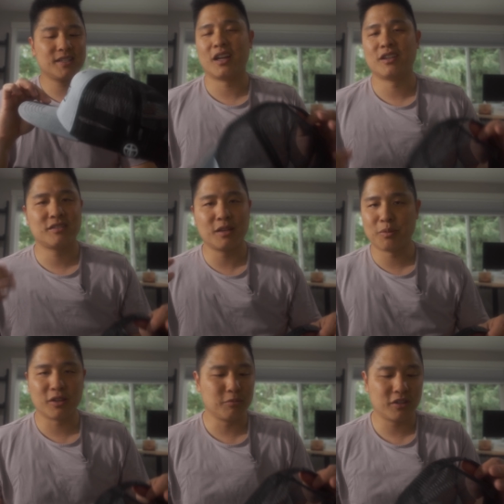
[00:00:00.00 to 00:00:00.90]
I
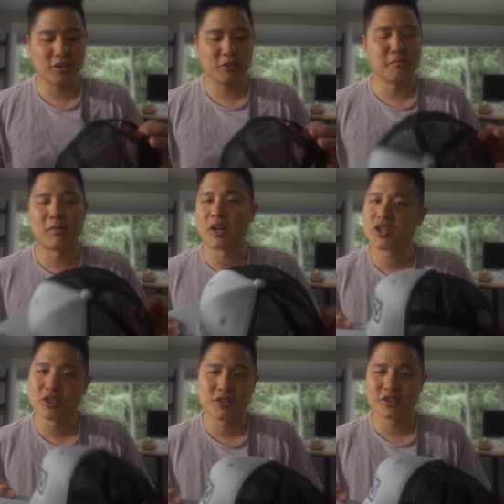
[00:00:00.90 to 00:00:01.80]
typically would go to
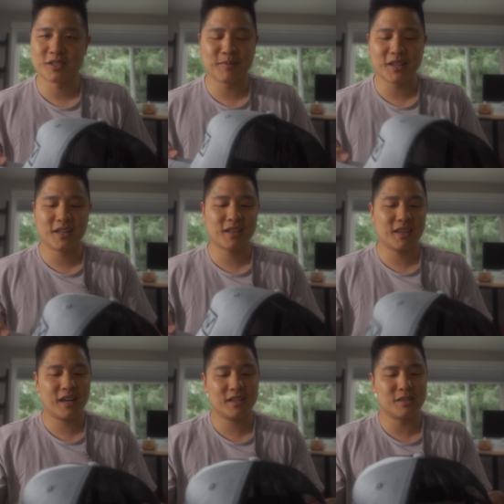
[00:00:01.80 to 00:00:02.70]
Marshall's or something like
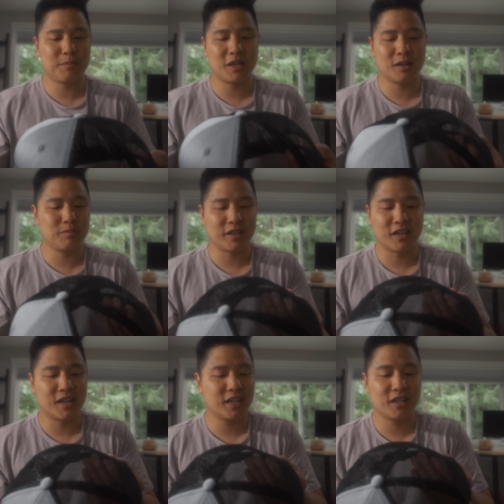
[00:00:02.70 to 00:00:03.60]
that to pick up like
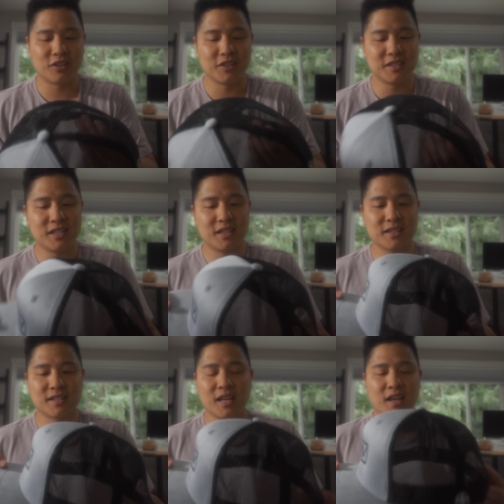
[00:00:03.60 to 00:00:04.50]
a Nike or
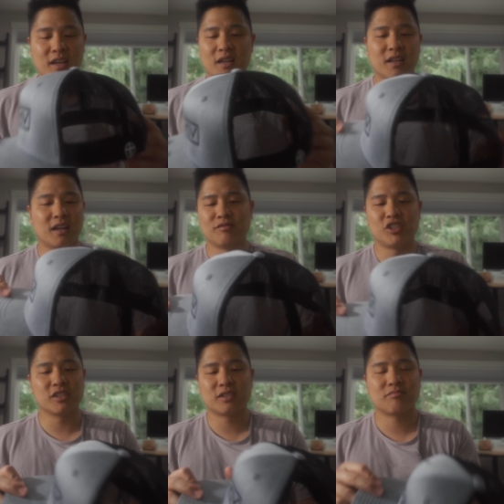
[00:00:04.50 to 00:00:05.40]
Adidas, kind of
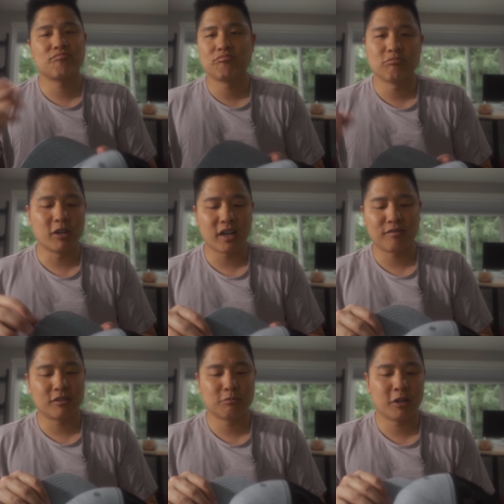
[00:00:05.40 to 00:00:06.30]
just
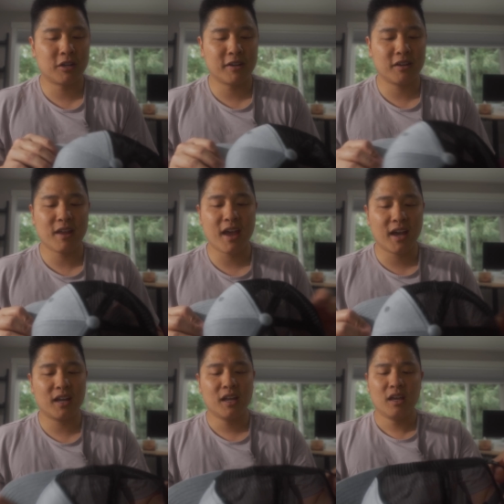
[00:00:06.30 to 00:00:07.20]
whatever wear around
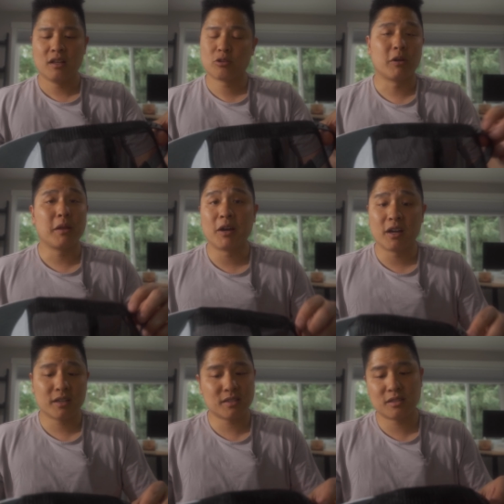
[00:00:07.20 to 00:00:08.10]
hat. 20
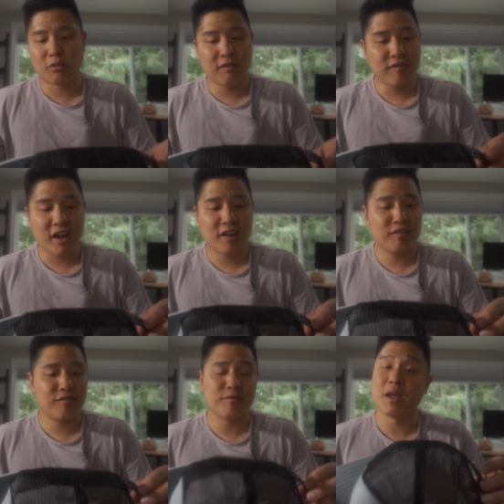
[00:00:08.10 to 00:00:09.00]
bucks,
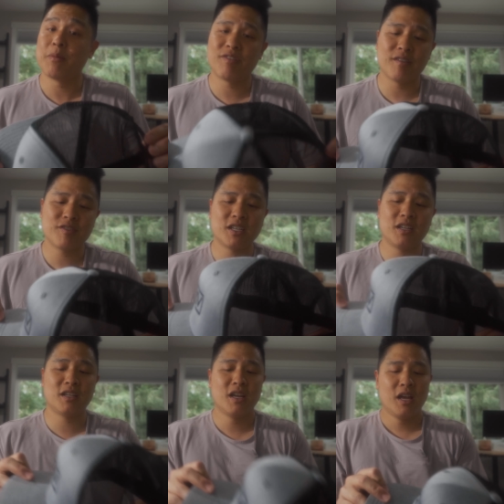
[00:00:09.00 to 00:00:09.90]
25, maybe
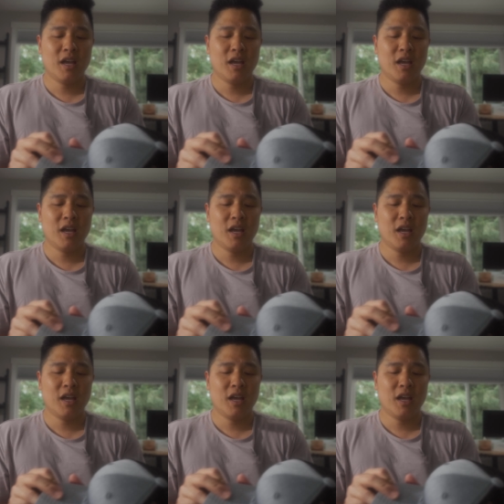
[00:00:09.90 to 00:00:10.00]
15.